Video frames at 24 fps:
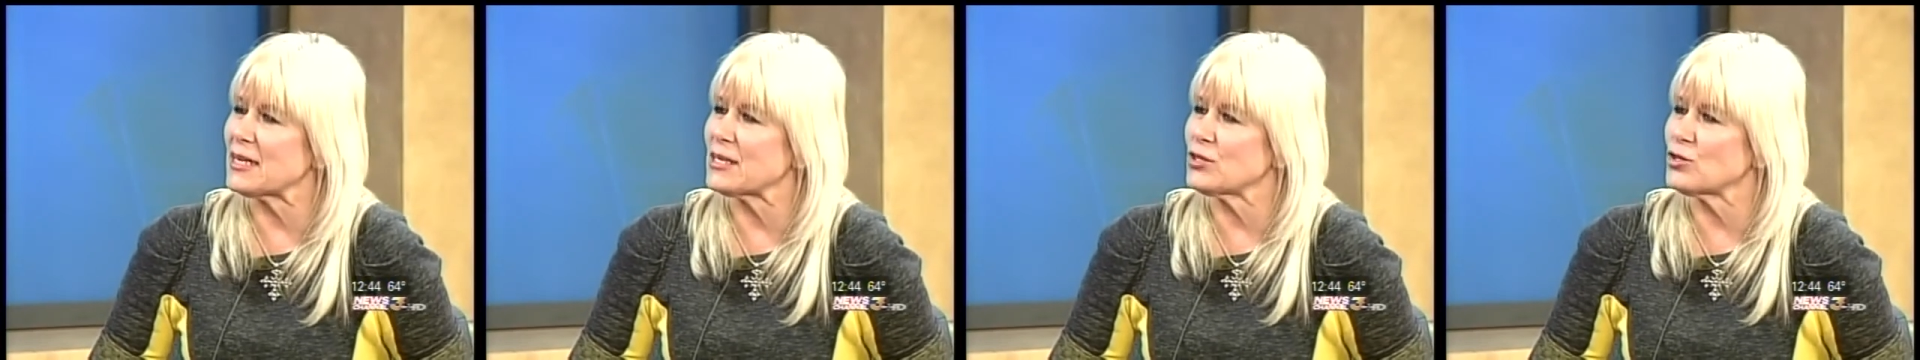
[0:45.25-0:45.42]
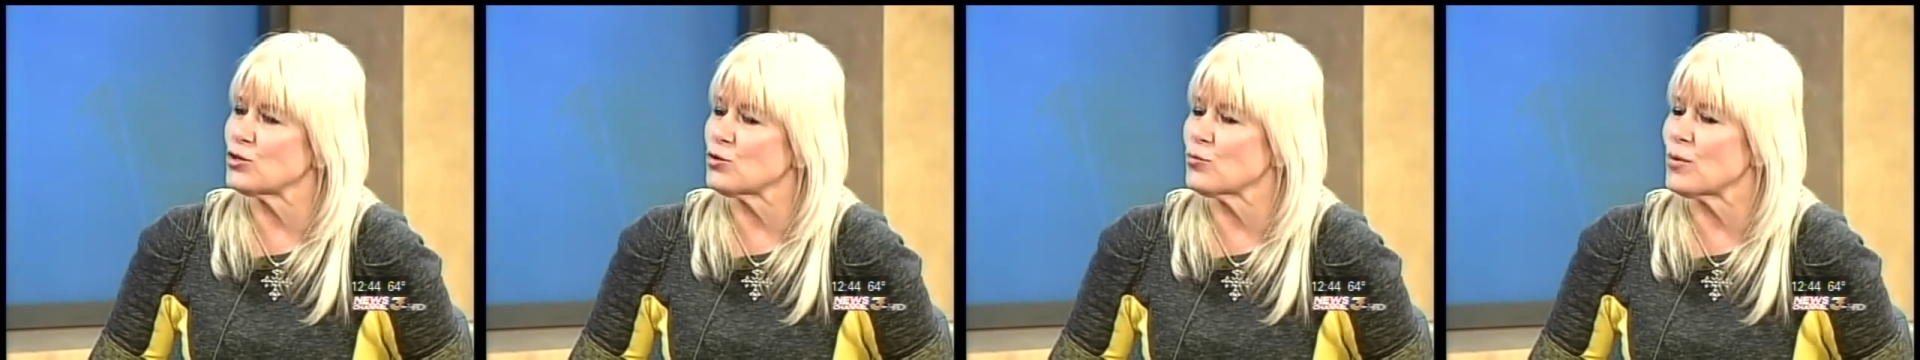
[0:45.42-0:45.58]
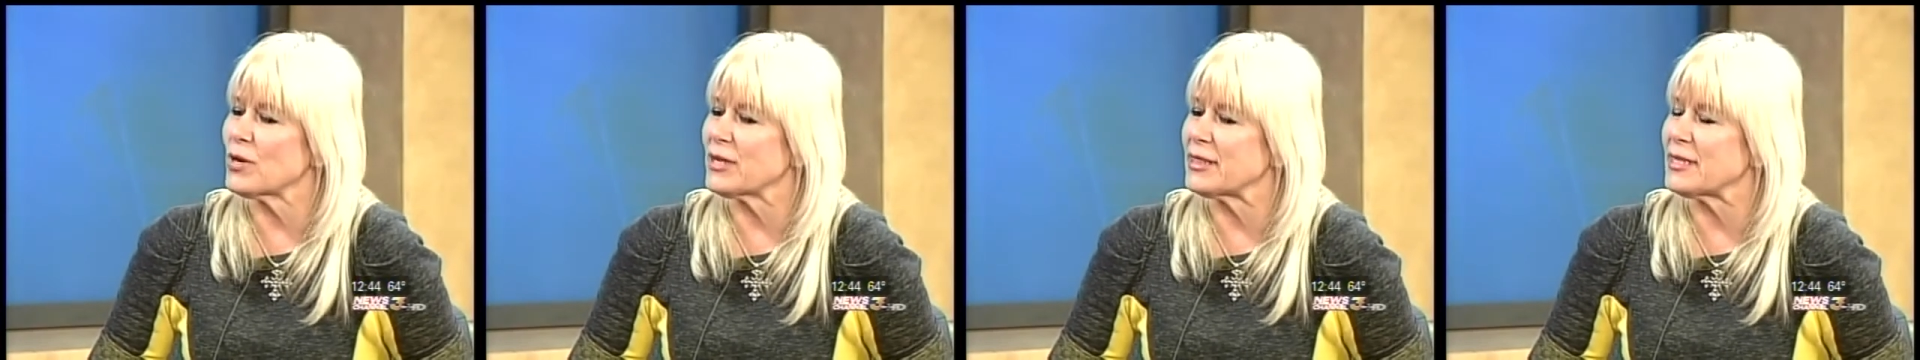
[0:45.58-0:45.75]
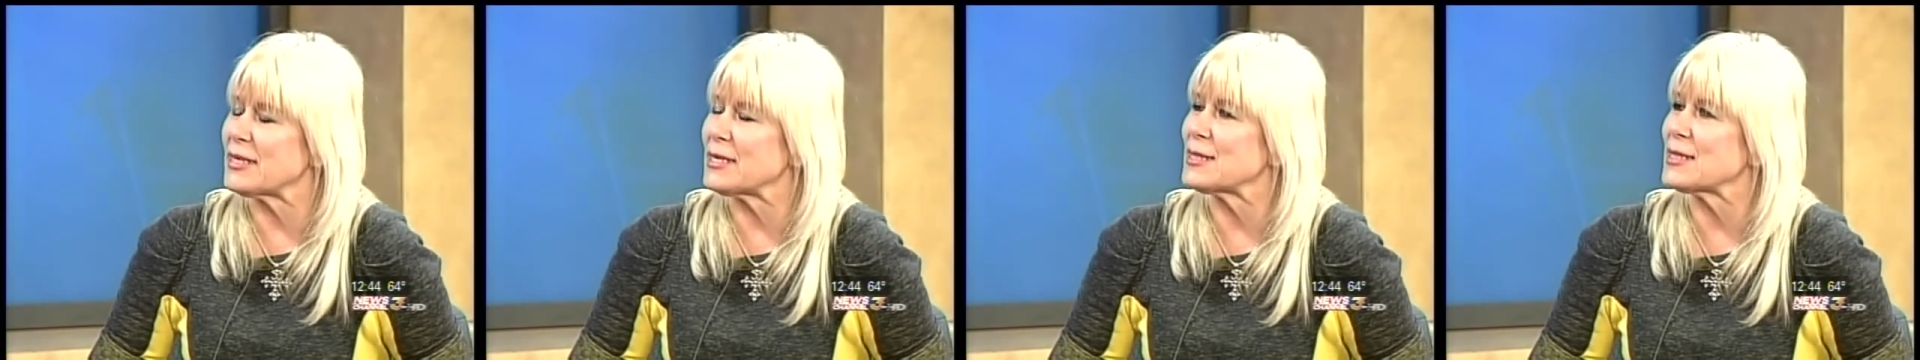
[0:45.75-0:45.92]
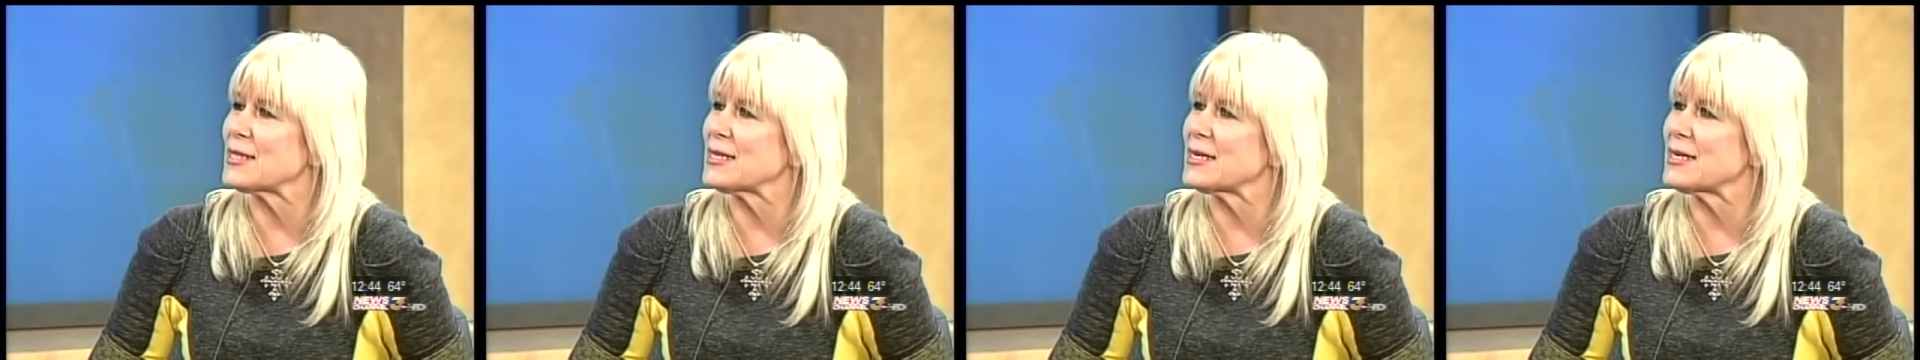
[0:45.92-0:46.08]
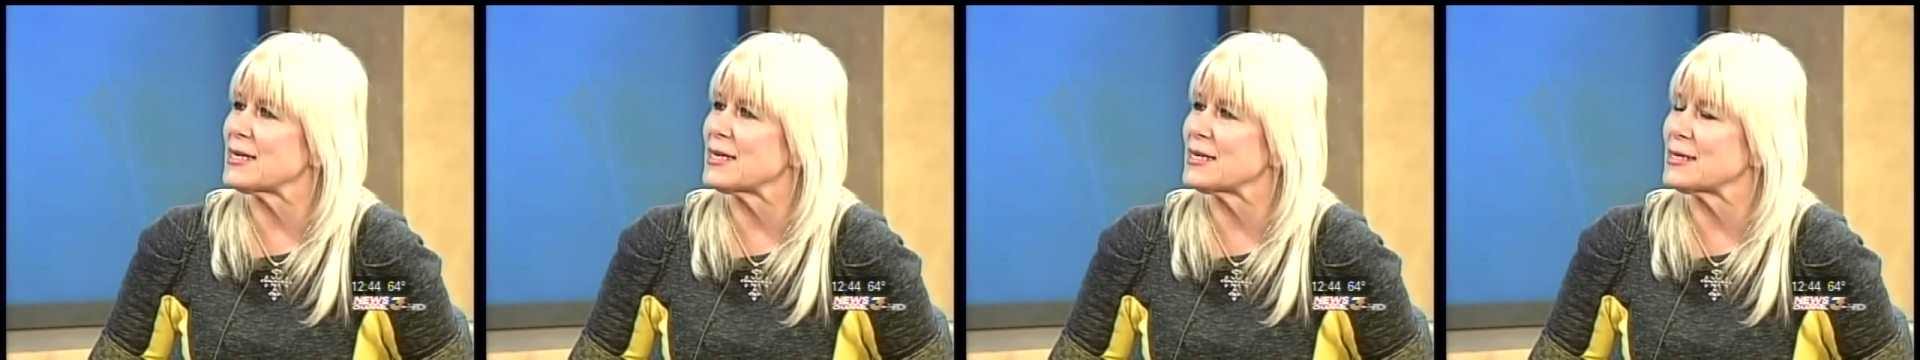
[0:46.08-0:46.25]
to what these
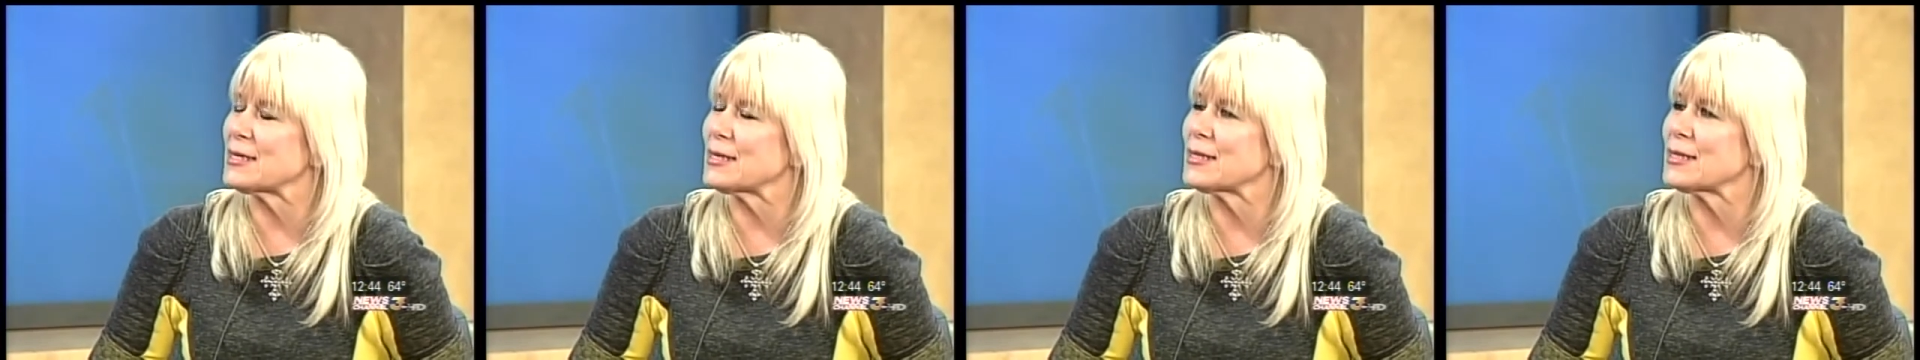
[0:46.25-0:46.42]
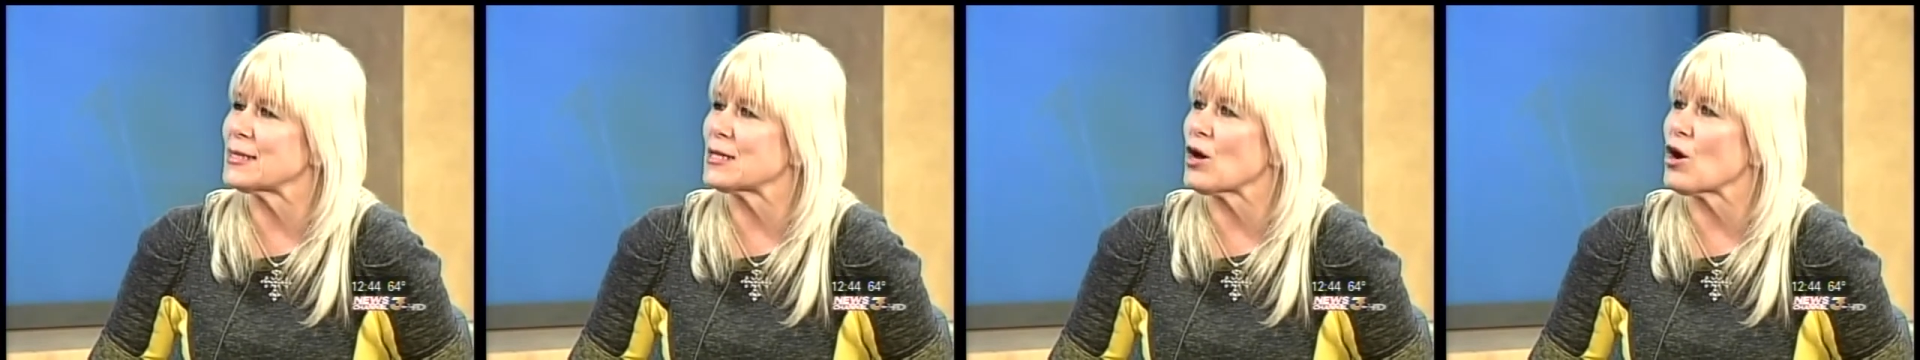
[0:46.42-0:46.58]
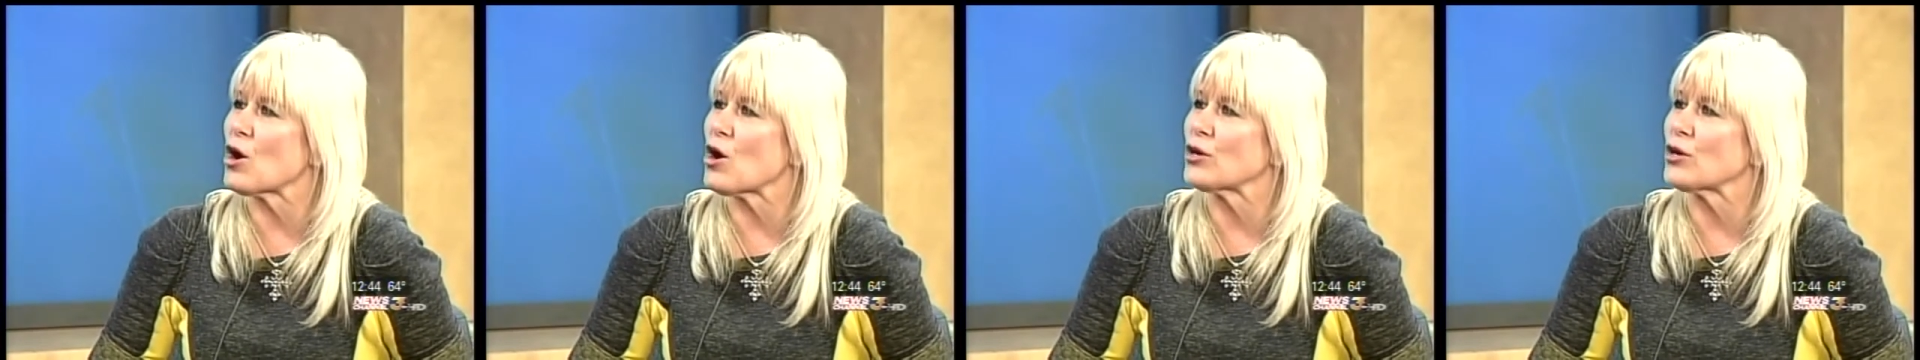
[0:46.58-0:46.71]
kids